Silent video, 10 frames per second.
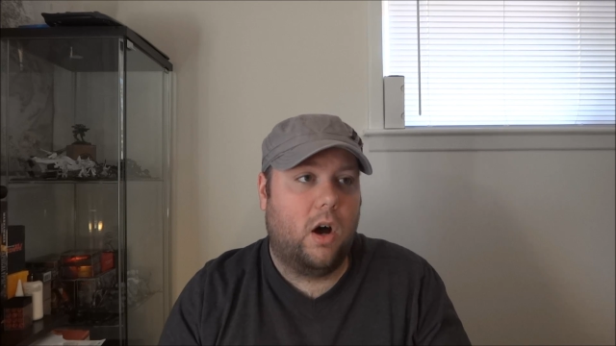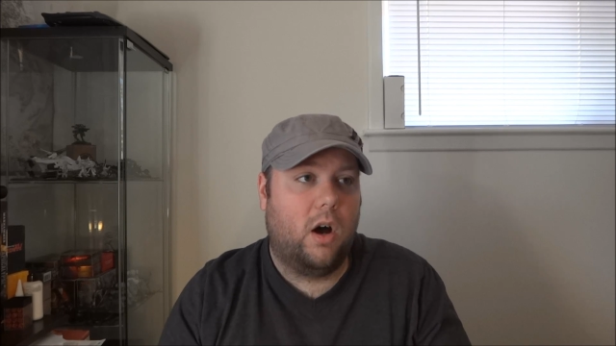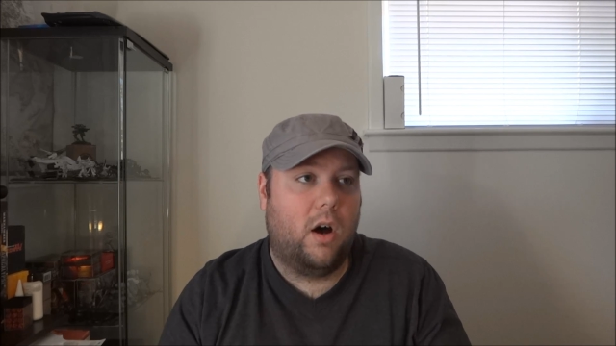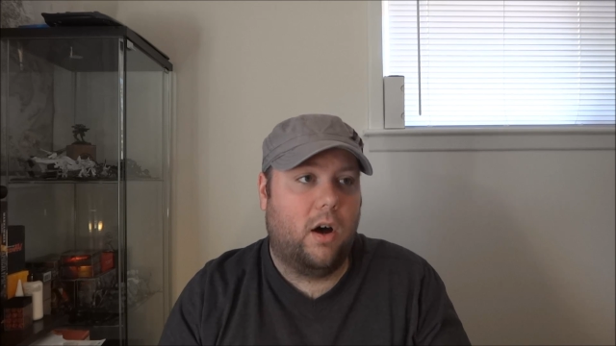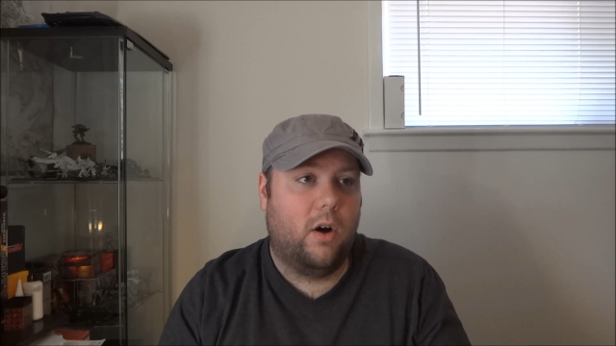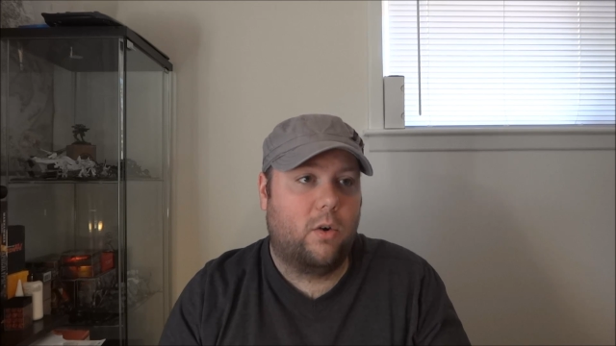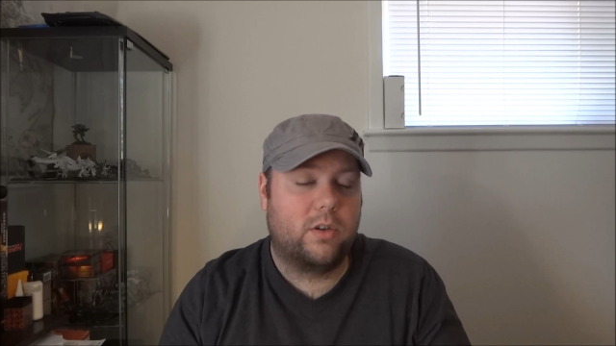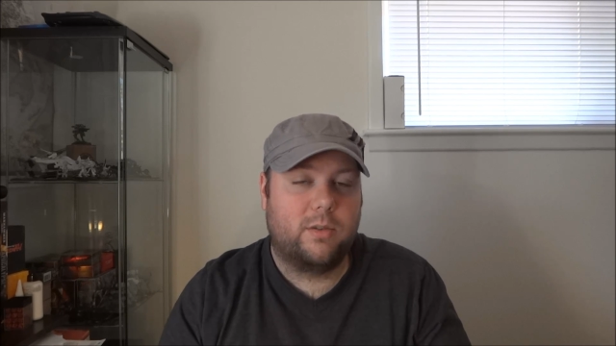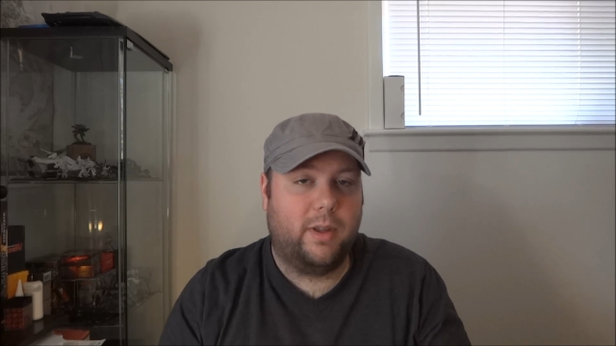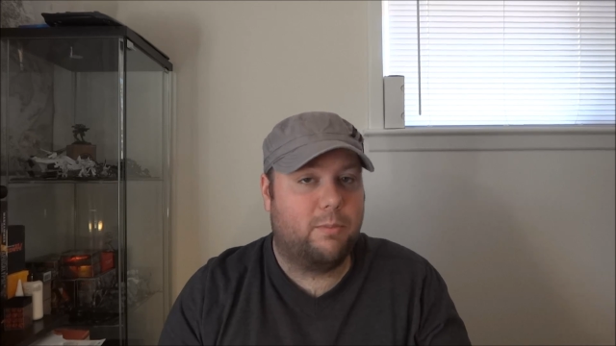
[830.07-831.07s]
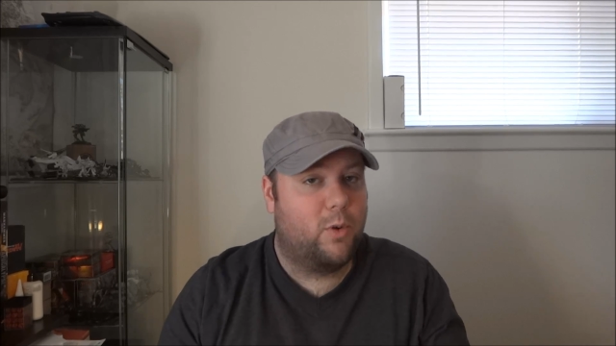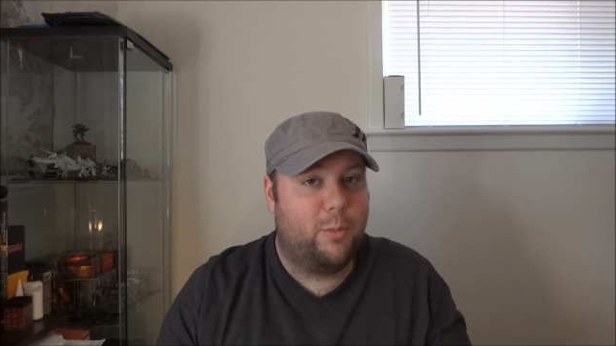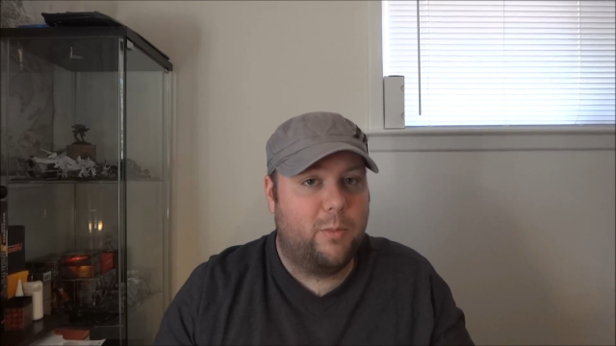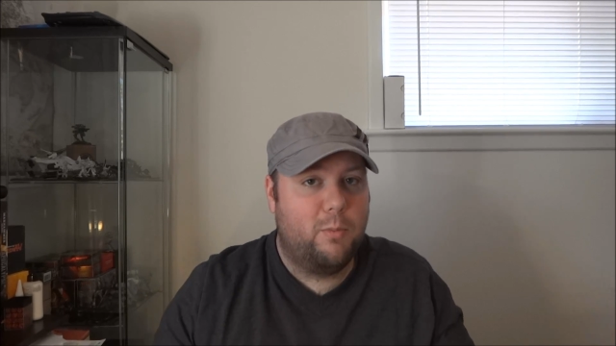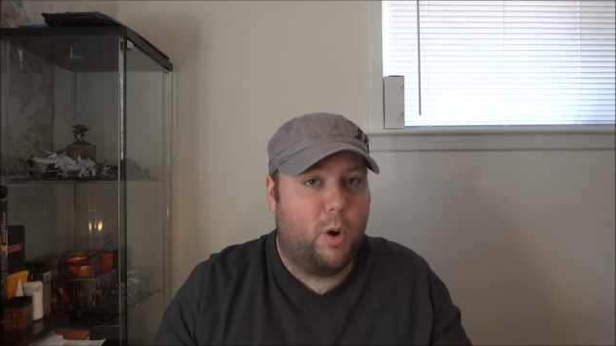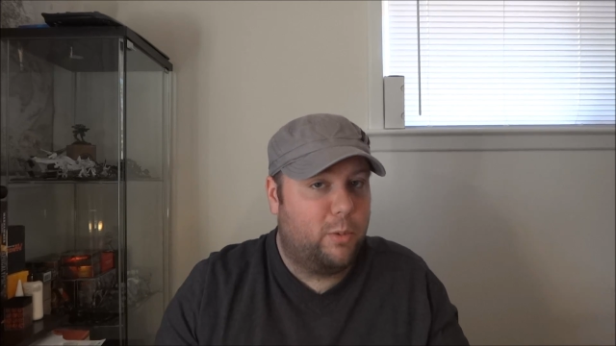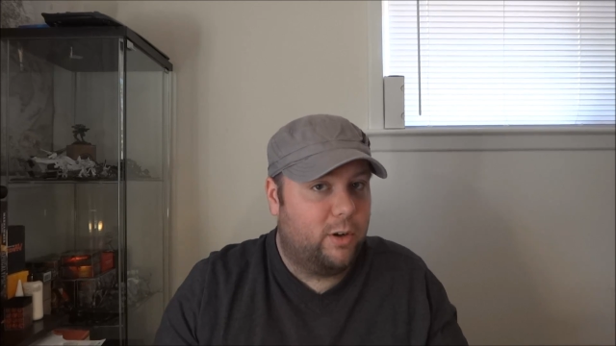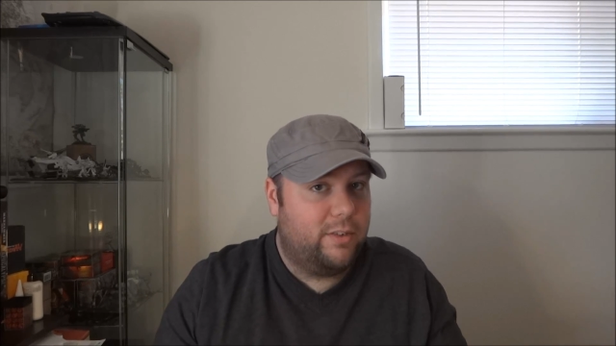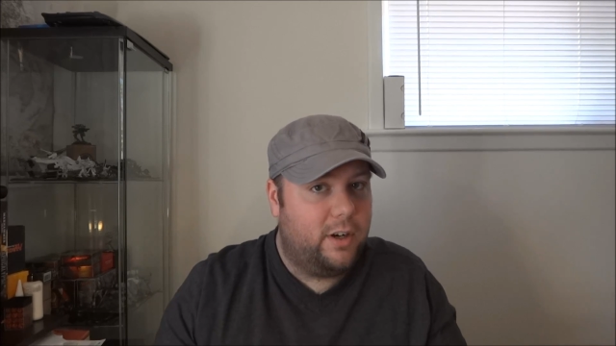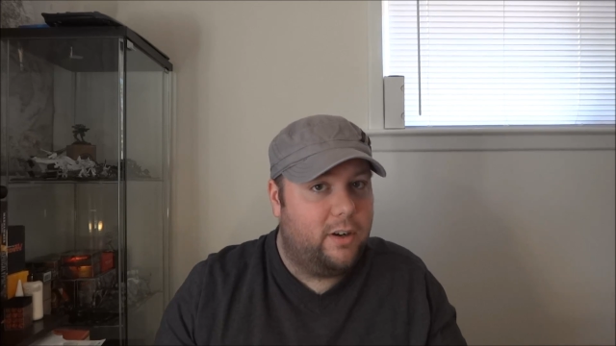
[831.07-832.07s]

or some like Momer